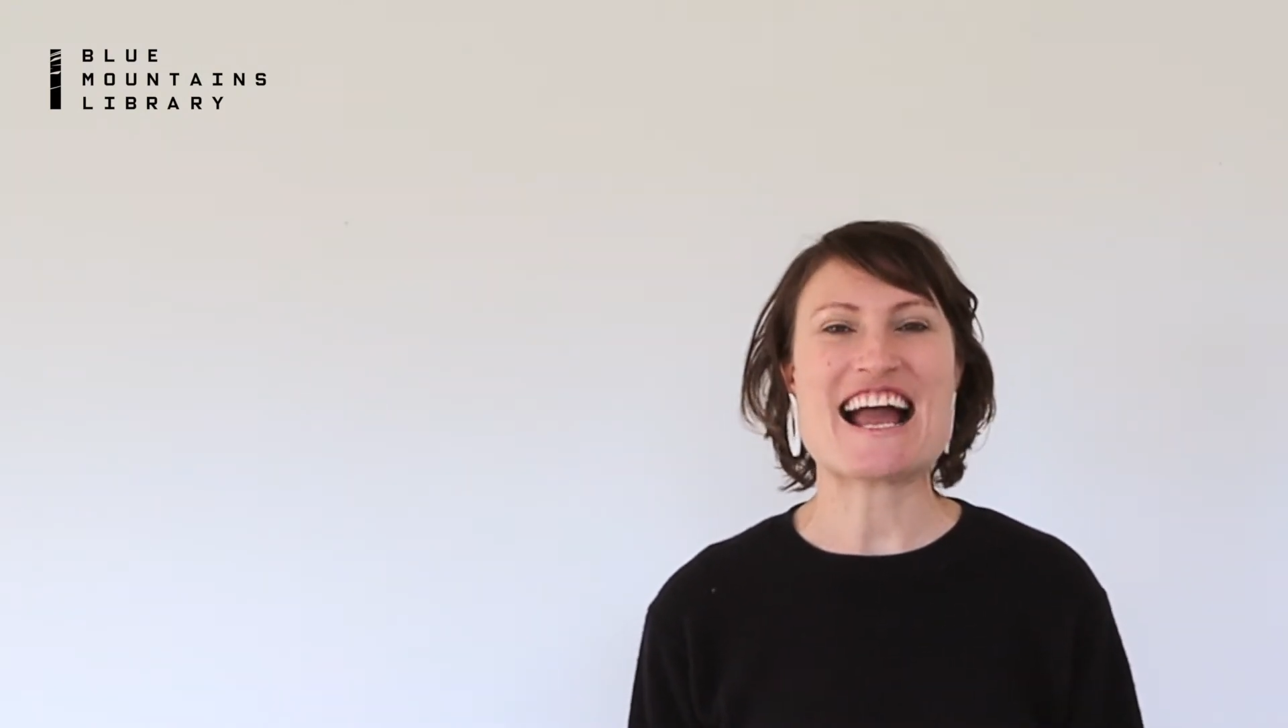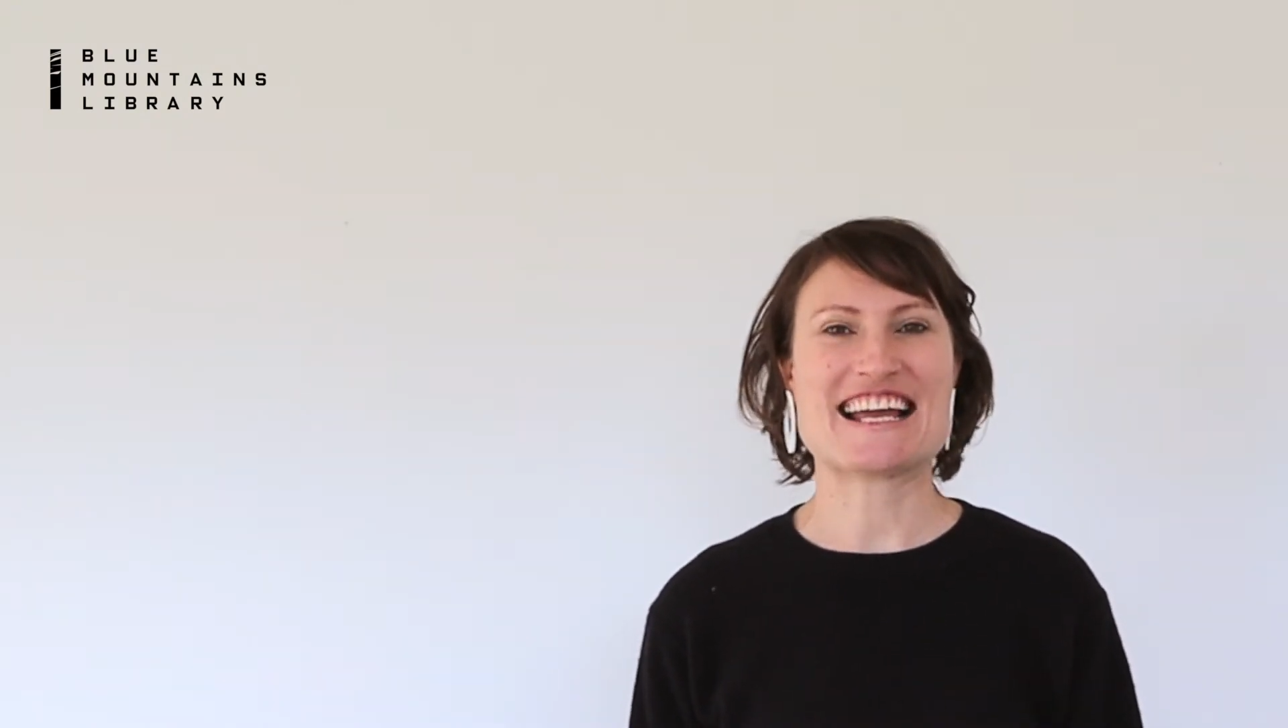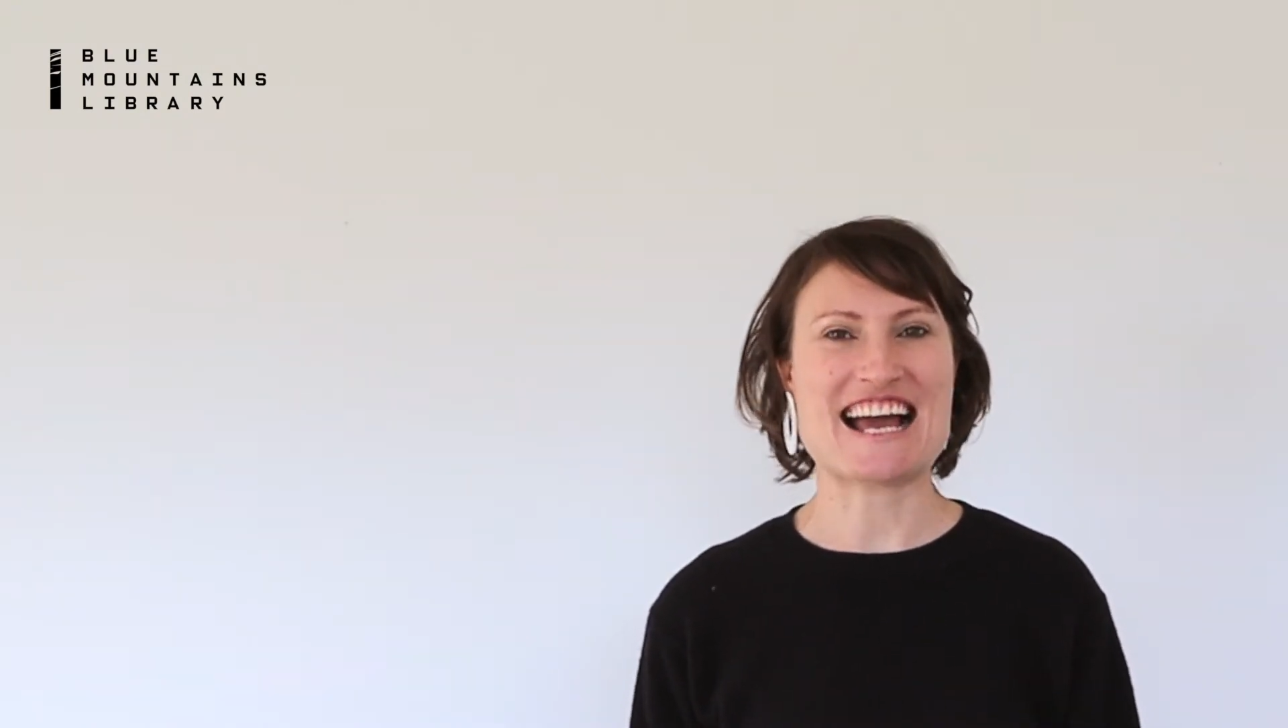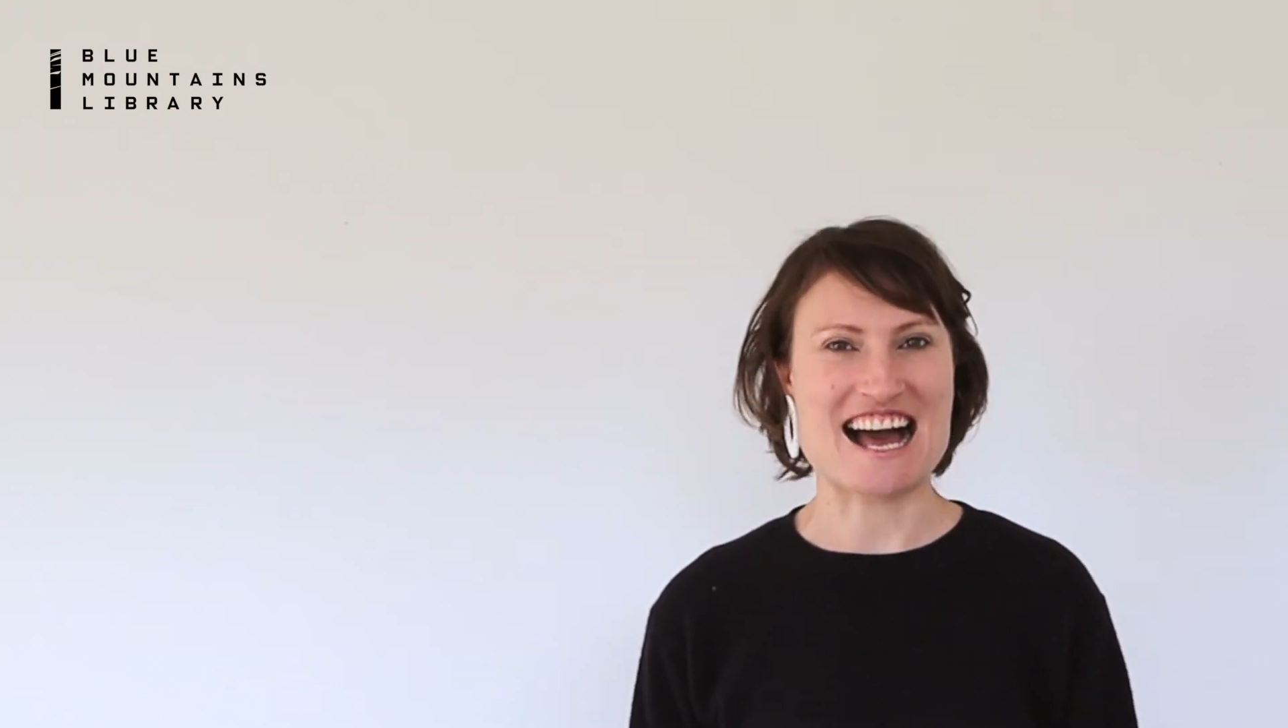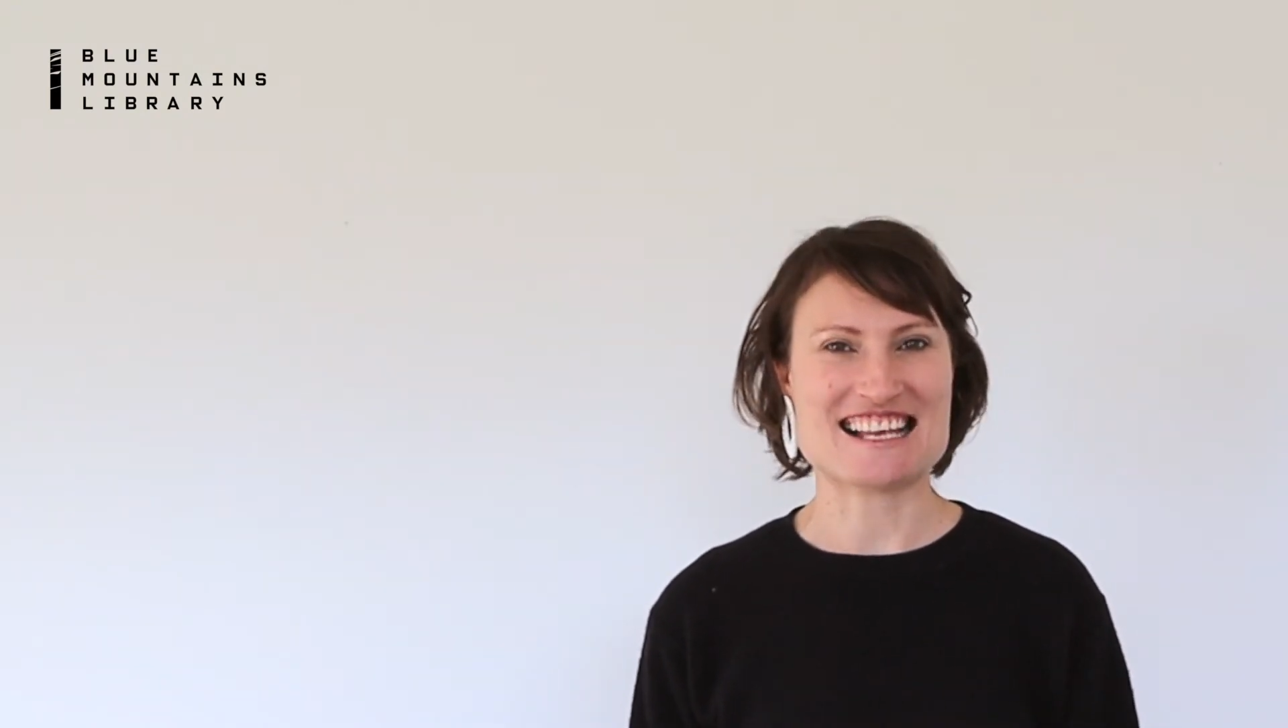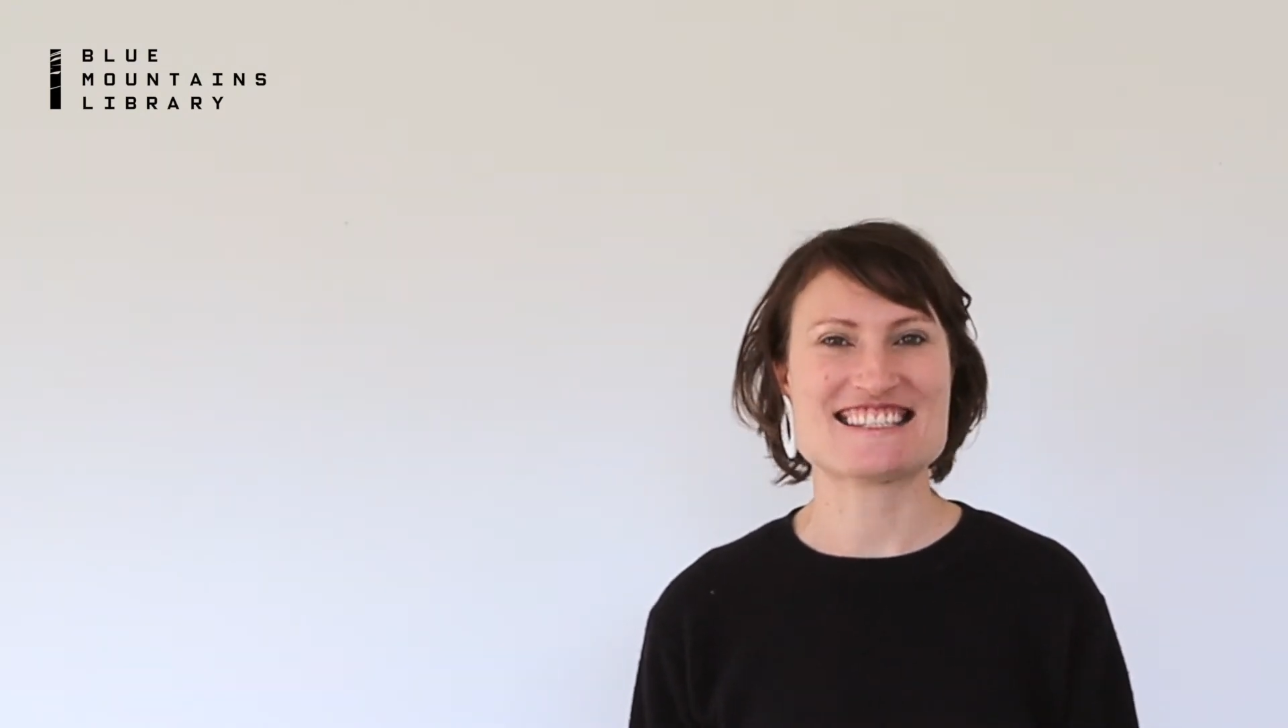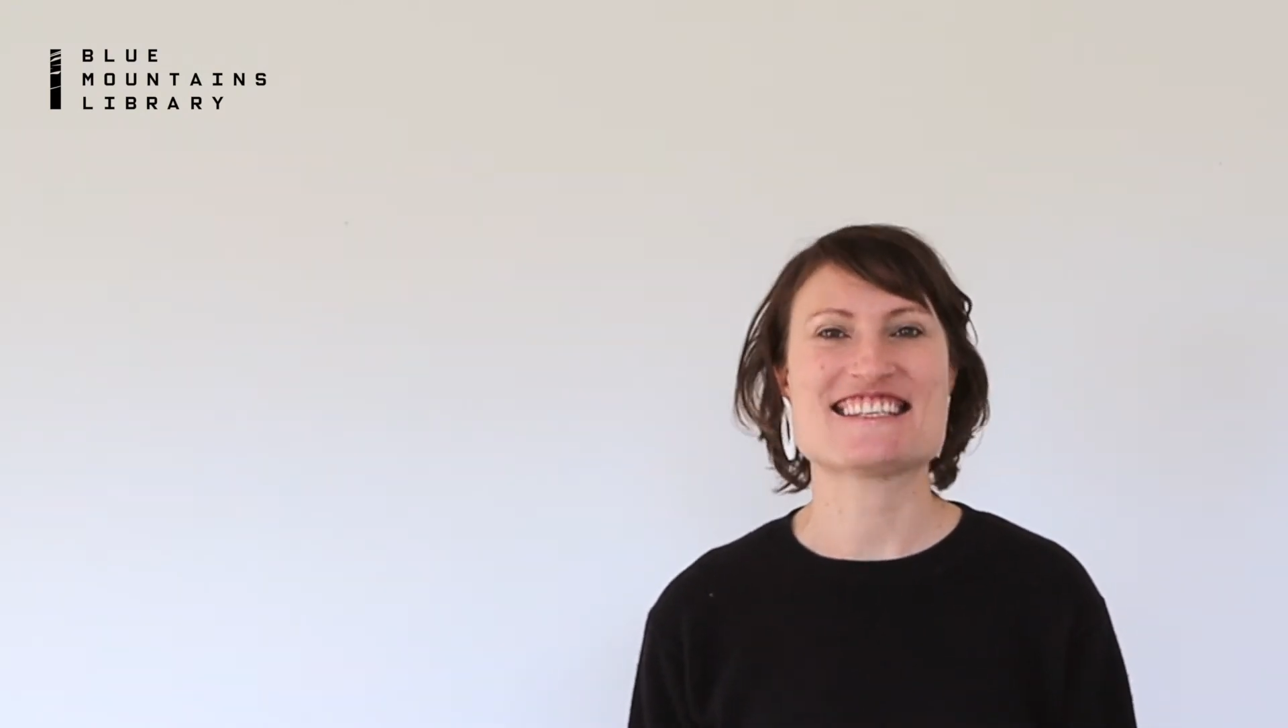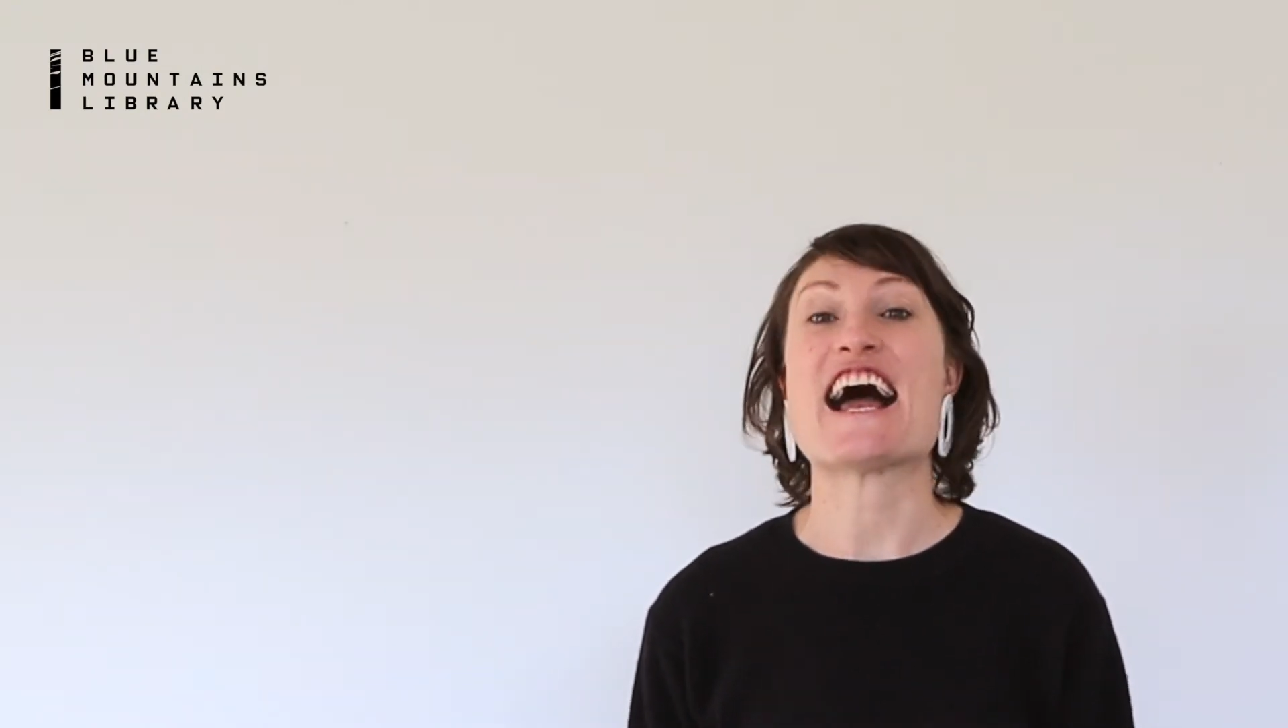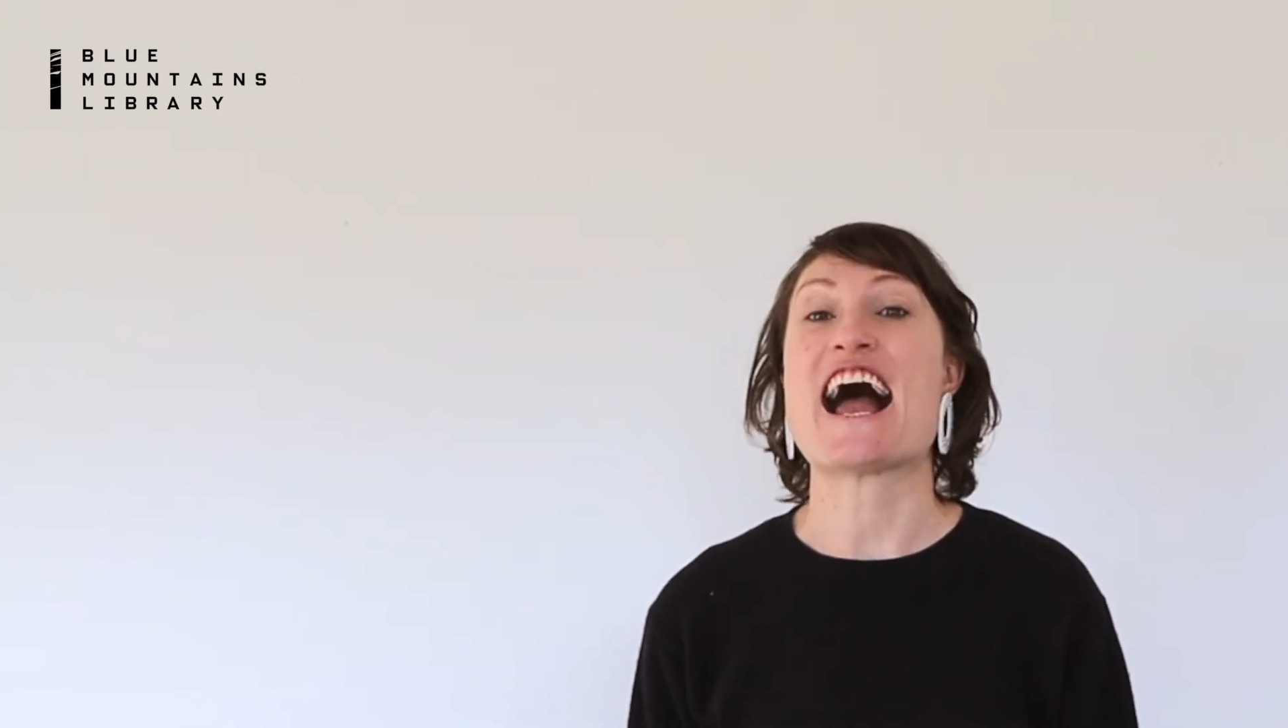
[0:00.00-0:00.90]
gas,